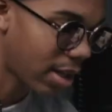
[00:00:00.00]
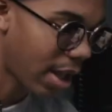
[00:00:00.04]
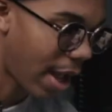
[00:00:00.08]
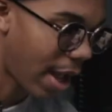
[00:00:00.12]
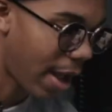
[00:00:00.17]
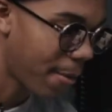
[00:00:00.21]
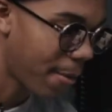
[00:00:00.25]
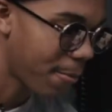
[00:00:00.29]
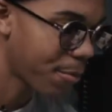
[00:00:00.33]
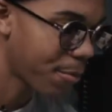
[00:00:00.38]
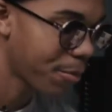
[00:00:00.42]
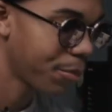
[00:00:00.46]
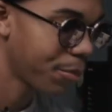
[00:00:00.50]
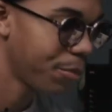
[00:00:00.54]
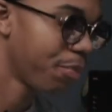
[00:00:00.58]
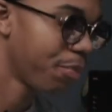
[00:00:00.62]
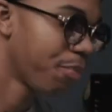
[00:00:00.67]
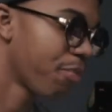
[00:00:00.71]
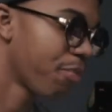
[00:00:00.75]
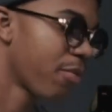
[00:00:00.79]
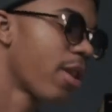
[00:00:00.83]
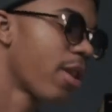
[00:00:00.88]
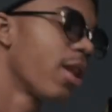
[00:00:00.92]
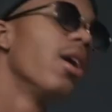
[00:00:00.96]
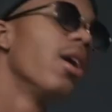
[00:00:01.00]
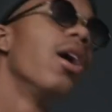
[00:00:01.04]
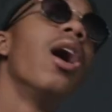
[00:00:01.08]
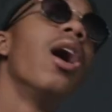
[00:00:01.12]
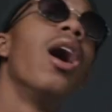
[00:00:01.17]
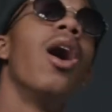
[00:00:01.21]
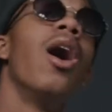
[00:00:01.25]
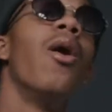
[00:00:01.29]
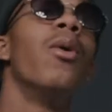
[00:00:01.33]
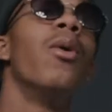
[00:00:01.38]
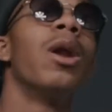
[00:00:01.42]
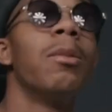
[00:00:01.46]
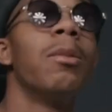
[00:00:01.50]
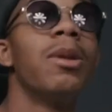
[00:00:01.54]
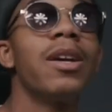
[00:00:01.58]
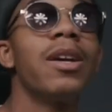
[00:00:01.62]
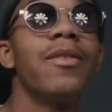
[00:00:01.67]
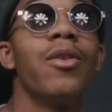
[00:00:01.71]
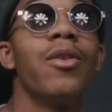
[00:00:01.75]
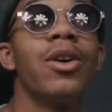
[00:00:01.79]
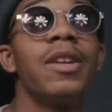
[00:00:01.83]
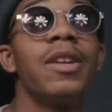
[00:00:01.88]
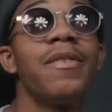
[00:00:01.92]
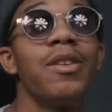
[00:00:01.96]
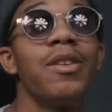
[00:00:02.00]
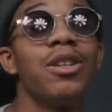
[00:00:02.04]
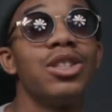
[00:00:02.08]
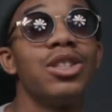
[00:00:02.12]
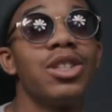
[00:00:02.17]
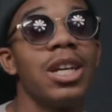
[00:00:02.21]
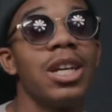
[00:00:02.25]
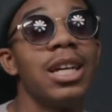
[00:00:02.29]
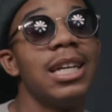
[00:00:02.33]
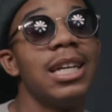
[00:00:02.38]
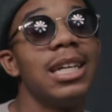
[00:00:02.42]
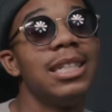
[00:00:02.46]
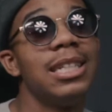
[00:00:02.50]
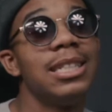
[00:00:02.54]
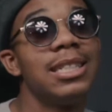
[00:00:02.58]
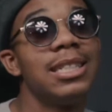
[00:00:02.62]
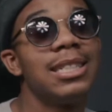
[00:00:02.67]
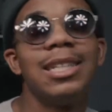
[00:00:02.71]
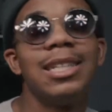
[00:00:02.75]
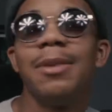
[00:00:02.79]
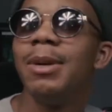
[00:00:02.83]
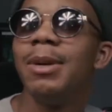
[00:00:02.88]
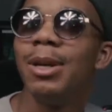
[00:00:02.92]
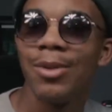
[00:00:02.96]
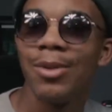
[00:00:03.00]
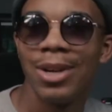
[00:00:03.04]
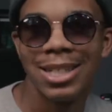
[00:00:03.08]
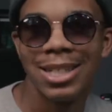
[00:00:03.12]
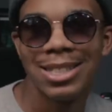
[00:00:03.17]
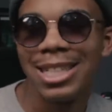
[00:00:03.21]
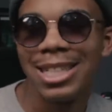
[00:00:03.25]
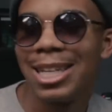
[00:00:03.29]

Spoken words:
that? What I'm looking for in the future is to be rich.